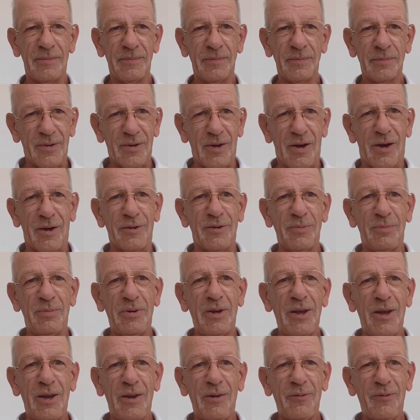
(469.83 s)
It's hard to
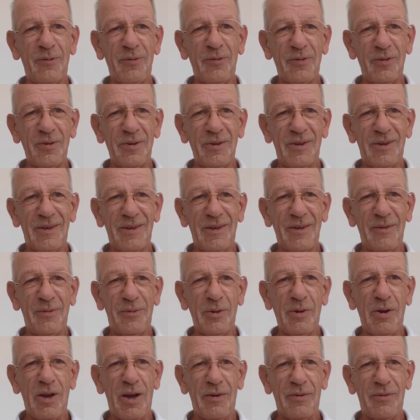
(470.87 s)
believe if
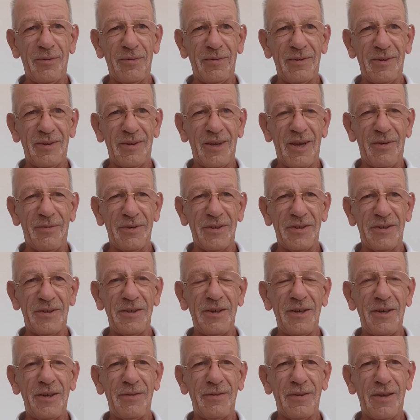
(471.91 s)
you haven't ever
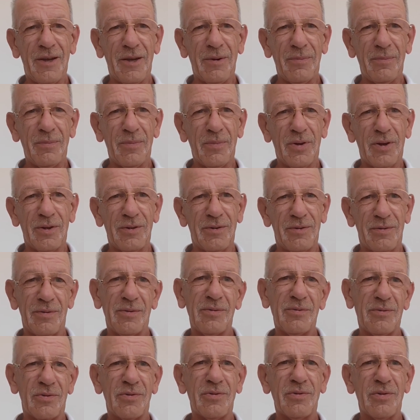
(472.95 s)
seen them, but
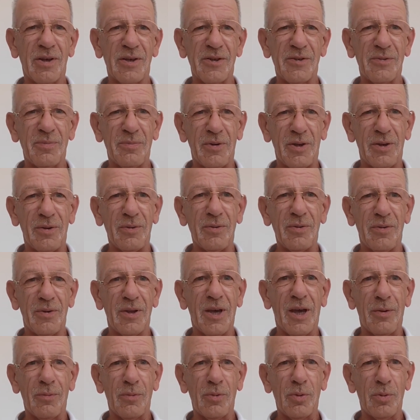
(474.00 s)
trust me,
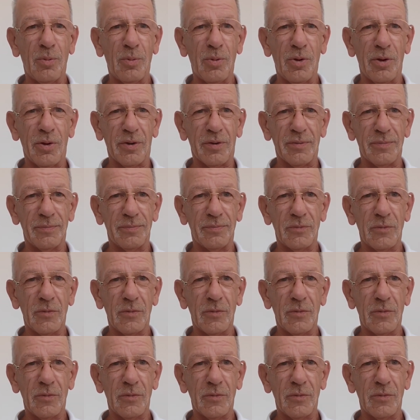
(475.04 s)
that will work.